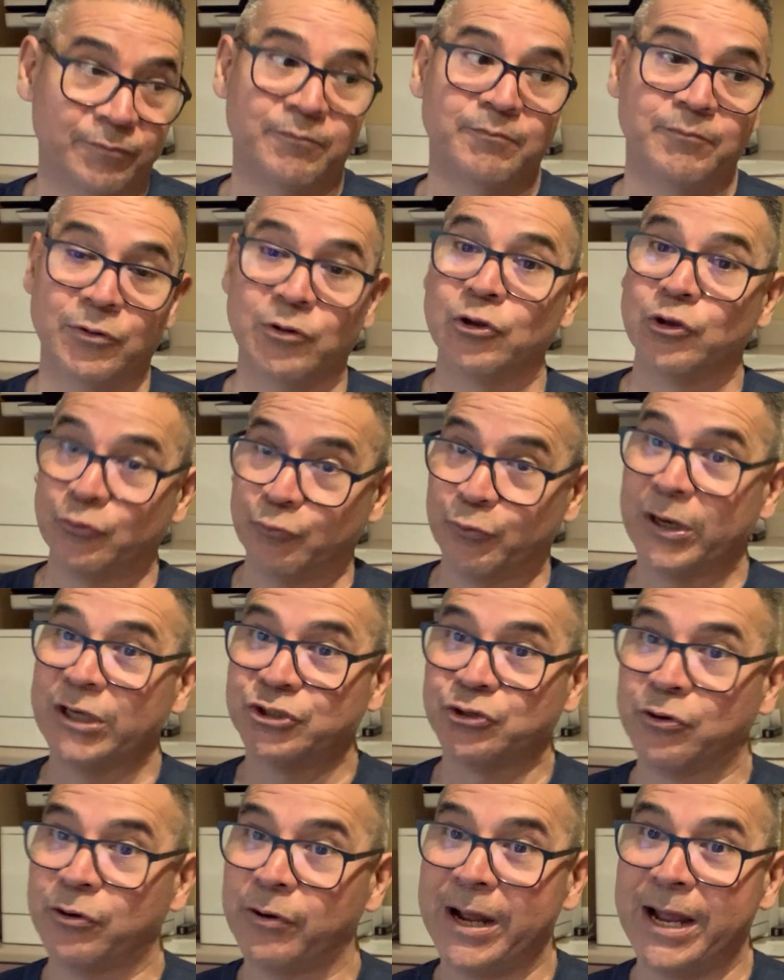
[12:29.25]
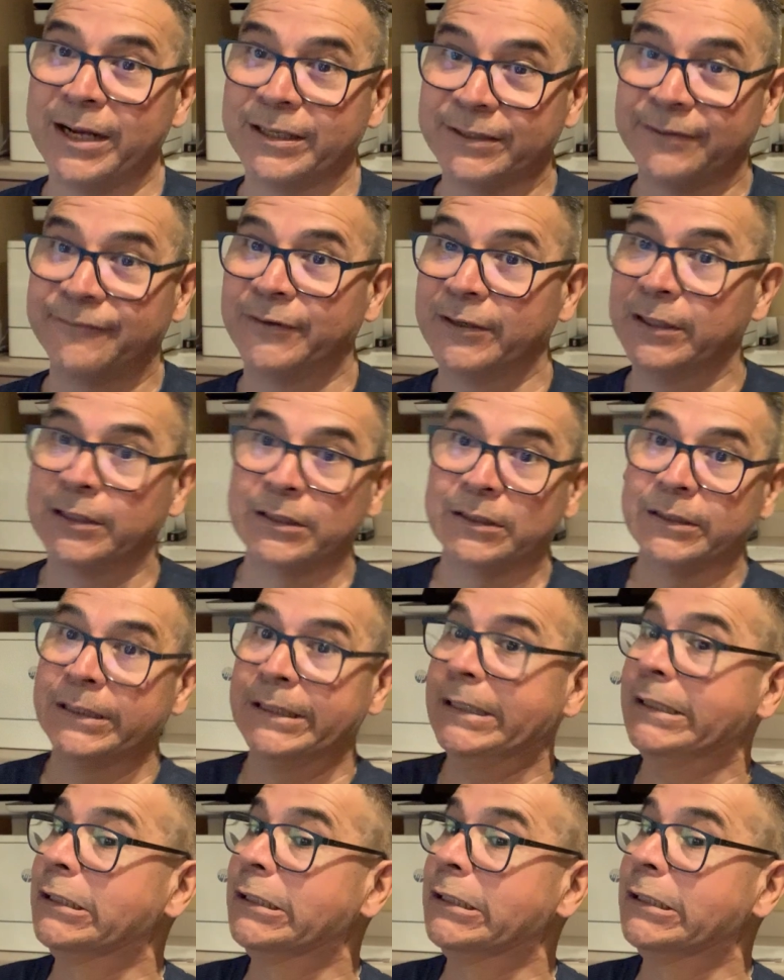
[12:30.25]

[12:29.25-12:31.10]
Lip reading: retroactively